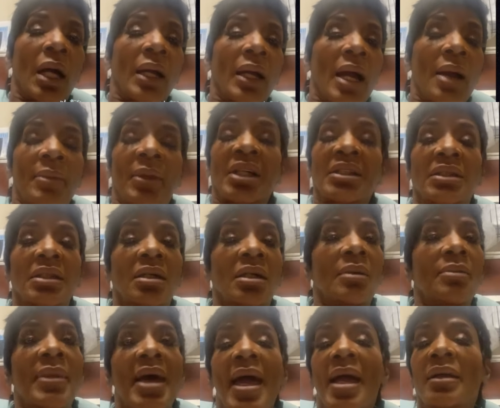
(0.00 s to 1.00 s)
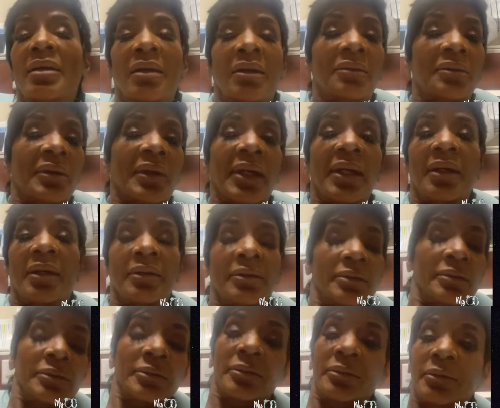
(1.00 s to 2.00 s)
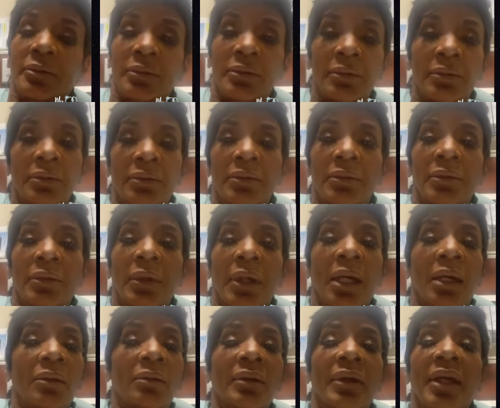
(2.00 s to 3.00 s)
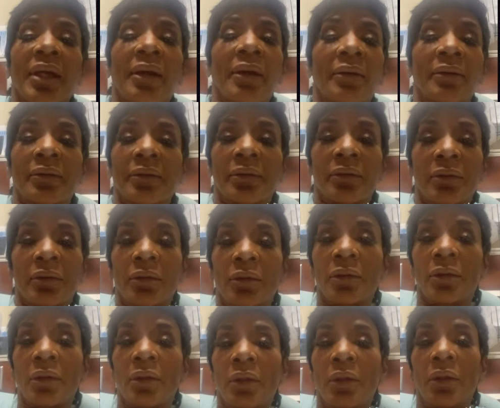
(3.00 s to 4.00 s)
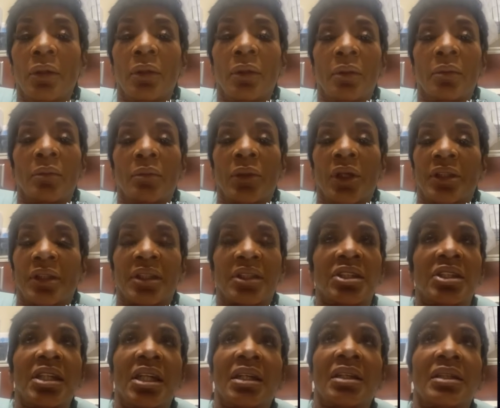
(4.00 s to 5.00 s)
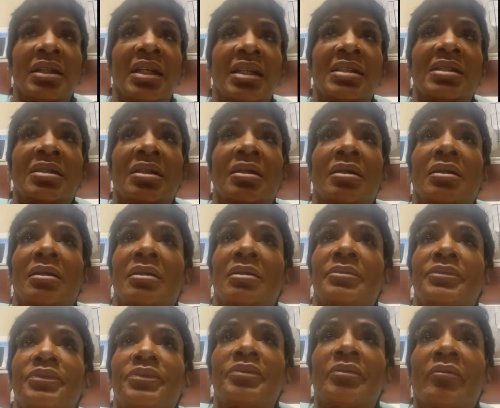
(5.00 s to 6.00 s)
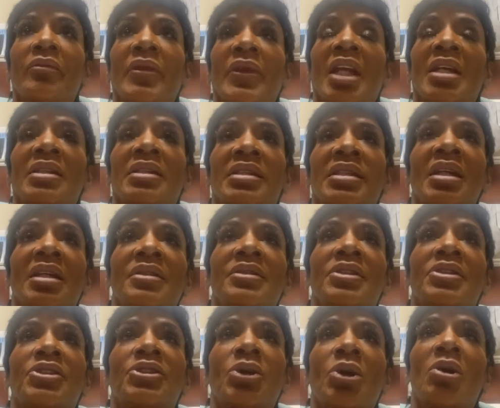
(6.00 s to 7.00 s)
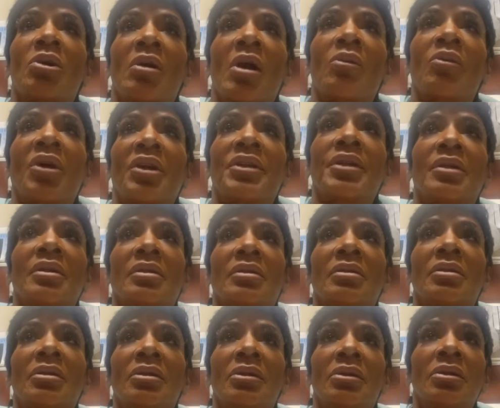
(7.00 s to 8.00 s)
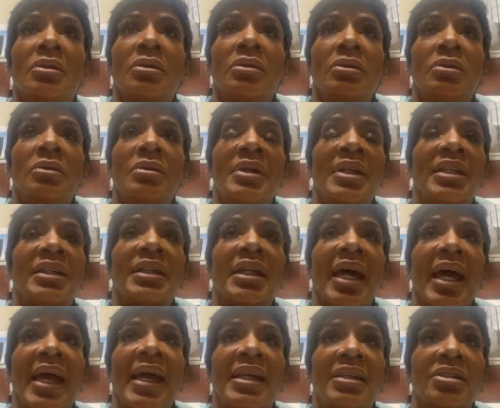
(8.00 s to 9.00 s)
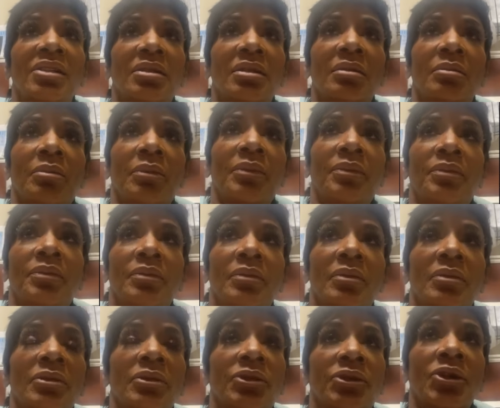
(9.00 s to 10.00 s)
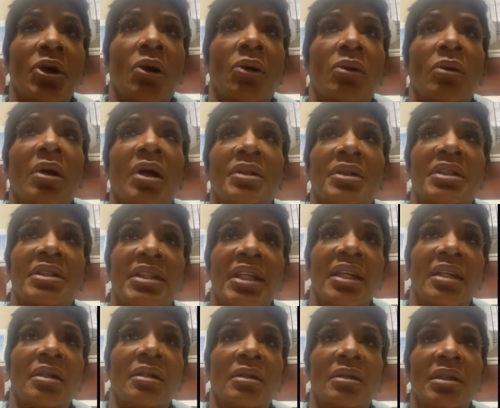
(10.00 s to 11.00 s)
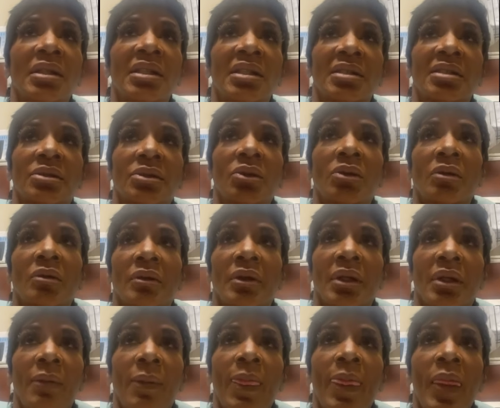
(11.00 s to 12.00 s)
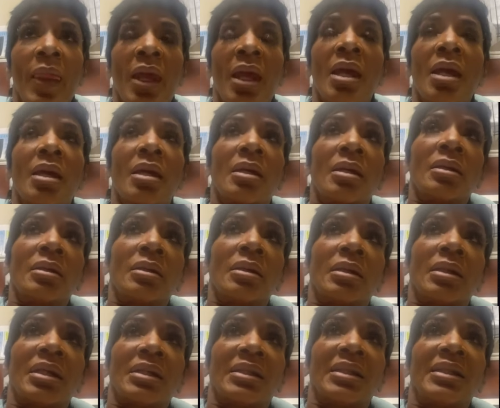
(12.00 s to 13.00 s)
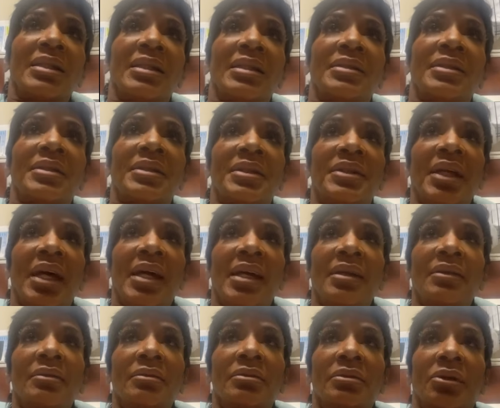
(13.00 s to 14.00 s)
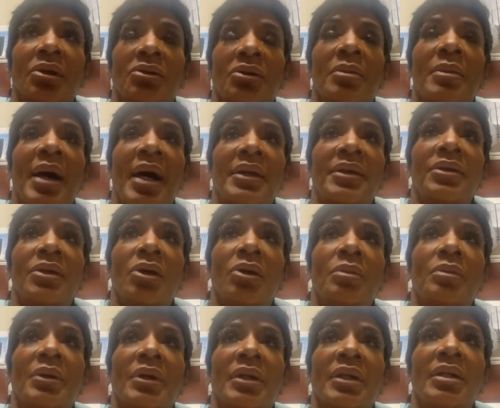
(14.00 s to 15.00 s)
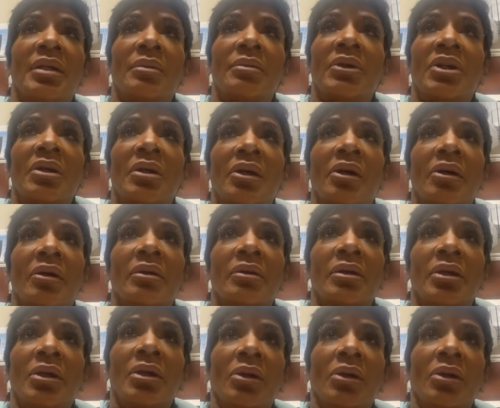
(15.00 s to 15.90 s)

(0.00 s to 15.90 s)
got my son back. I don't care. But the chick that's telling the story, I wonder who in the H told her to tell his story. At the end of the day, don't nobody know but him and her.